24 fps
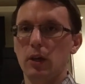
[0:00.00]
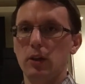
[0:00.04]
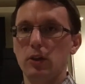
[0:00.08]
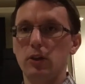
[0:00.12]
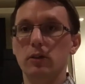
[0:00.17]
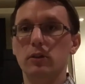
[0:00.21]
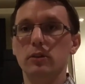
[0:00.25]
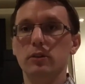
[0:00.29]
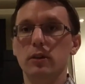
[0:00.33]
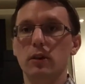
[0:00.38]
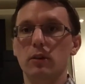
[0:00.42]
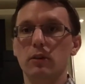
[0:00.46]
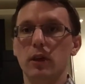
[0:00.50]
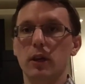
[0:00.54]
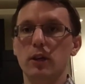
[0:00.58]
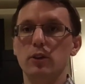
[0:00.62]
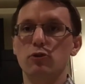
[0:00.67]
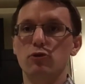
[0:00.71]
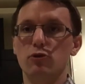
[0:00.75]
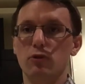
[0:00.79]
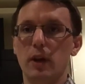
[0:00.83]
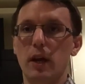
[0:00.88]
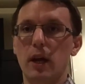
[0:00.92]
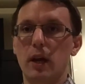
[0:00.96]
You can donate
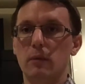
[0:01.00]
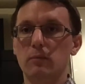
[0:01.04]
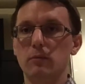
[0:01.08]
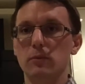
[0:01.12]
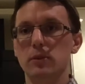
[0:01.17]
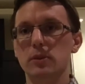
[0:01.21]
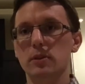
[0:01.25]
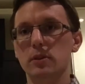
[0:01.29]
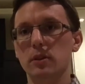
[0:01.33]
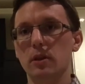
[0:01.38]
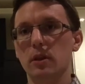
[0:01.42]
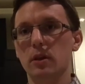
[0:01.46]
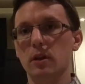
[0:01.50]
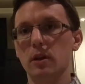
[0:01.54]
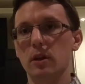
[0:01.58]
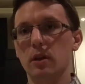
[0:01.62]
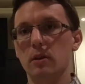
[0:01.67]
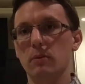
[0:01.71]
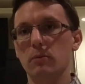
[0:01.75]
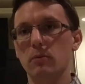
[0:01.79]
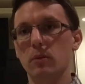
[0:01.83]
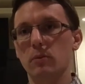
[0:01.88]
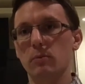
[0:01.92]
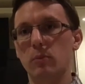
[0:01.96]
DRAMs
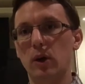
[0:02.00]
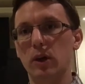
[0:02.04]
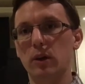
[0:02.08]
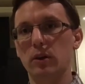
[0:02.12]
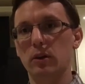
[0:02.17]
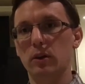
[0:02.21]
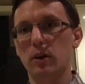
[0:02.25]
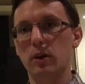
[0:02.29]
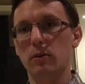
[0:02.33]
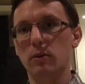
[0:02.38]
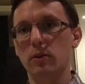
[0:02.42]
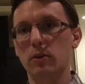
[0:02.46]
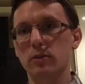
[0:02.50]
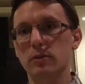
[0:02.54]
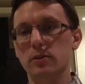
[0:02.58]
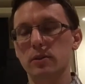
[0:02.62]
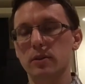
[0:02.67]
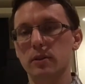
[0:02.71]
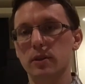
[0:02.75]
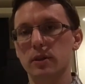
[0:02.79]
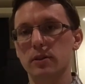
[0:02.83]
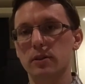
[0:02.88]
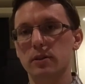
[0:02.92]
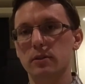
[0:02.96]
by going
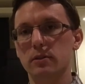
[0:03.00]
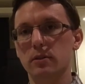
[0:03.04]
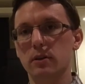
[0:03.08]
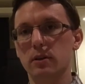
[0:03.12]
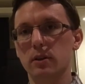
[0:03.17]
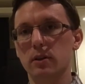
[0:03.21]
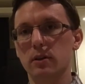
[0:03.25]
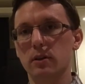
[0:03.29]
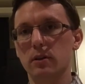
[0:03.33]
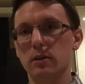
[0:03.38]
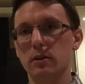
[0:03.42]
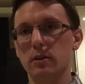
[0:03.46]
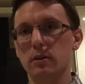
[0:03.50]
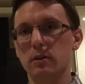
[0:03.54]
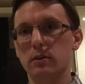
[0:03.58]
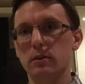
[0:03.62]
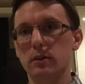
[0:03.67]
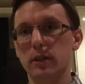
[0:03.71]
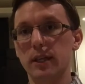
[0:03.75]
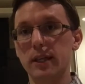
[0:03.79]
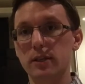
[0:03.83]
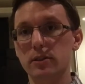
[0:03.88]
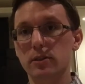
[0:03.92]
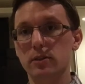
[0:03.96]
onto this
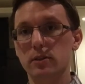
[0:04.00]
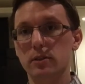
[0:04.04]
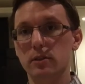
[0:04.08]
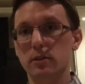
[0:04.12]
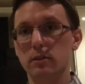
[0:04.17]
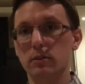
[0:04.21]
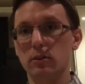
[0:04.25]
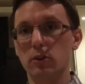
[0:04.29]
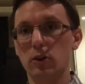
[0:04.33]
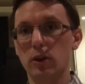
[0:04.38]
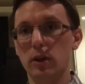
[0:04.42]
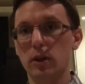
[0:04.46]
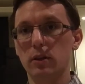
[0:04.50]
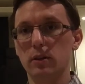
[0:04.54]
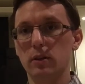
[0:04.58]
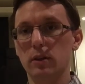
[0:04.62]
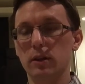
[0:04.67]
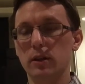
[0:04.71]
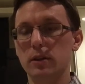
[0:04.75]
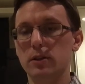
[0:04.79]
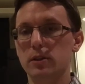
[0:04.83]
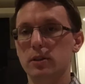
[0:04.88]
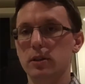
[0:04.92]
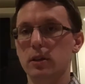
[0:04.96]
list, looking at the
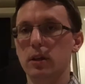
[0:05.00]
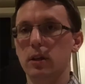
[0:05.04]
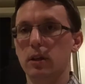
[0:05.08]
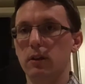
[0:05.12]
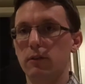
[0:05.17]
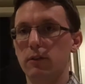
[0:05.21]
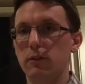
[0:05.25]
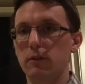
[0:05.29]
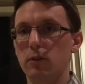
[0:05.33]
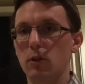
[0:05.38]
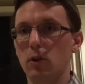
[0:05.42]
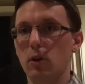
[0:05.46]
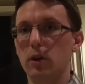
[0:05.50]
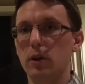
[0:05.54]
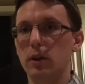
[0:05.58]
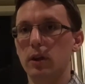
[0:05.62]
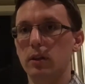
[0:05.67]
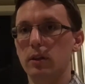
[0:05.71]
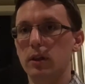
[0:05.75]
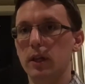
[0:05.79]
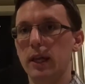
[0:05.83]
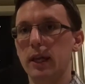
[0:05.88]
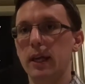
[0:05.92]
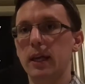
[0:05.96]
list, seeing if you've got
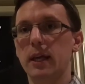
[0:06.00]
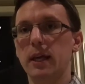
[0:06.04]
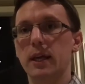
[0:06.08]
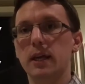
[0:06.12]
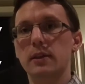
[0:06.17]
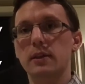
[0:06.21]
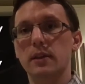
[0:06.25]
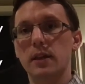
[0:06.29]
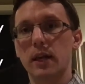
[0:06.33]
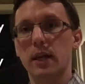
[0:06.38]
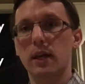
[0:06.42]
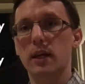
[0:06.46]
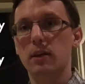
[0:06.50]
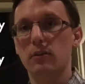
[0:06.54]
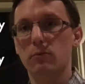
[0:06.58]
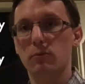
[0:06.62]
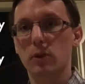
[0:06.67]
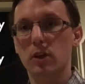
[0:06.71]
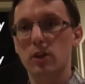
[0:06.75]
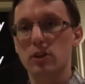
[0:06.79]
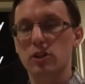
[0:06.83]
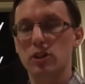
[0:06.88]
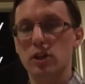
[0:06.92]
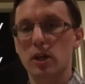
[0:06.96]
anything, then give
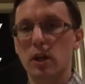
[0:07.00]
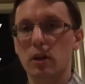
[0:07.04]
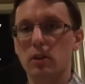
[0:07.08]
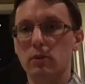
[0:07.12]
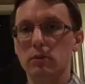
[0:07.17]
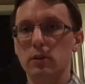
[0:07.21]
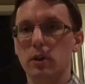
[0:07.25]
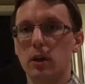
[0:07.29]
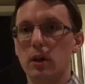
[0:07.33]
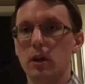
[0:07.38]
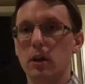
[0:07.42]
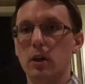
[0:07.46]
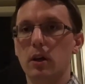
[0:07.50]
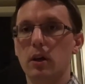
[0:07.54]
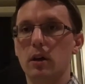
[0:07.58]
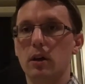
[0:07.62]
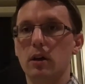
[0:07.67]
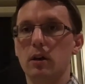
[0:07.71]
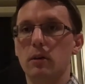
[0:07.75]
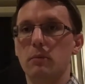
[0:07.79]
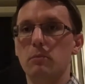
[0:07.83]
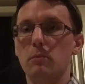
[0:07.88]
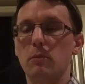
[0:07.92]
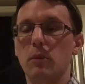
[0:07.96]
me a shout.
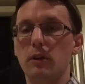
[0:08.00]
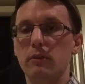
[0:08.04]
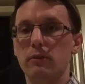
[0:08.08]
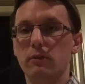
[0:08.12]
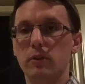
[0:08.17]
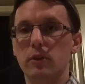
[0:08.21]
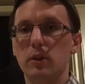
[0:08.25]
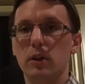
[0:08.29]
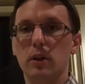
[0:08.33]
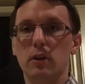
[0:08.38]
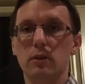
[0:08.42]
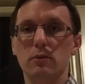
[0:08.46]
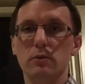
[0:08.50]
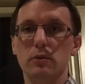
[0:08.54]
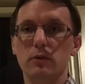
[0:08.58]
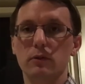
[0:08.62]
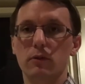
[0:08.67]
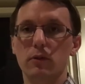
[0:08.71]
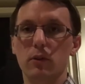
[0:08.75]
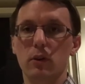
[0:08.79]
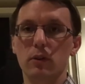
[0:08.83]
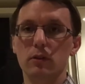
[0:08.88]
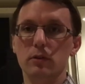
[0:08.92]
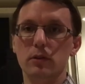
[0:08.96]
My videos have
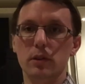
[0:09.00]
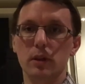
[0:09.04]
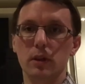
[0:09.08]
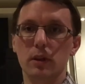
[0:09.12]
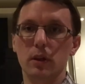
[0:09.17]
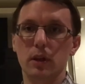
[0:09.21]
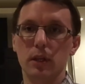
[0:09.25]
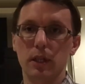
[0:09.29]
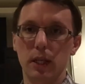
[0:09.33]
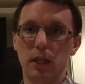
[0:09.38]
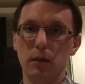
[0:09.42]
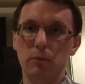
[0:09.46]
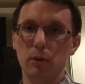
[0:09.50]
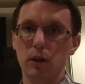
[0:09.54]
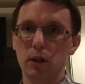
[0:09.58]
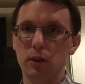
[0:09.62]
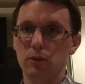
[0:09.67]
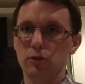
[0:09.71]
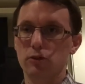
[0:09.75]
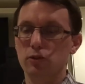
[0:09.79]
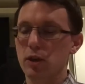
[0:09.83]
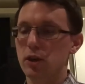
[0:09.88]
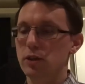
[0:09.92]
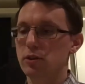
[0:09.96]
got an email
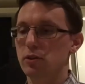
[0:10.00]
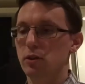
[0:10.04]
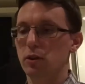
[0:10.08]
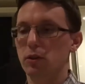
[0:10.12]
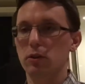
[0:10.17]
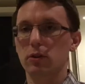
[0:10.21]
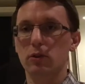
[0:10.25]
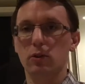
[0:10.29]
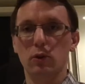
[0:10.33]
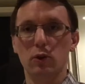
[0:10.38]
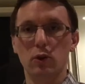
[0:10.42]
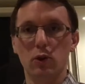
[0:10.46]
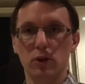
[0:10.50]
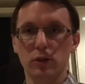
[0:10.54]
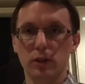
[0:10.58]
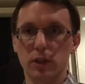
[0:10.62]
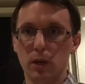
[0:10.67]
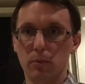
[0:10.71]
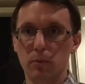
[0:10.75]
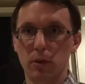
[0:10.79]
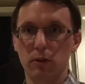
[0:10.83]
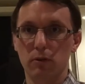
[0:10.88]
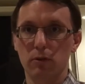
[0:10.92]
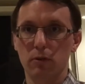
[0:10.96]
address on, or
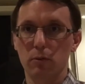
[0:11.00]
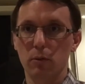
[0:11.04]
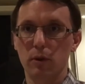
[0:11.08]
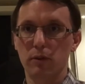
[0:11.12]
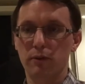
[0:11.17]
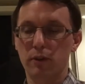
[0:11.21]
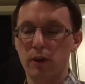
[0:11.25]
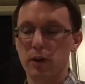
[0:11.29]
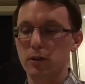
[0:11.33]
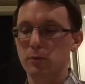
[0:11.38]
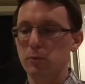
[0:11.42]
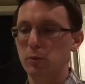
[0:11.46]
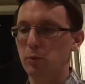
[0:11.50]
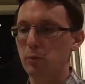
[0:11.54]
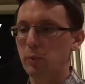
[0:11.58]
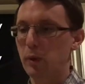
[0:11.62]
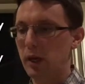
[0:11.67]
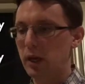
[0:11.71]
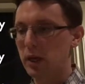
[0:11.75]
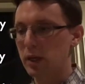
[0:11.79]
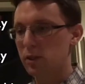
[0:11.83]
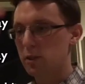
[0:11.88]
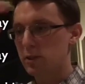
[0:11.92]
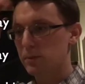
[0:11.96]
contact me through my Facebook
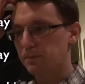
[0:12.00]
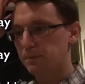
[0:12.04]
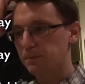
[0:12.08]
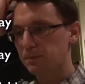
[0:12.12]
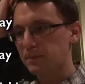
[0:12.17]
page.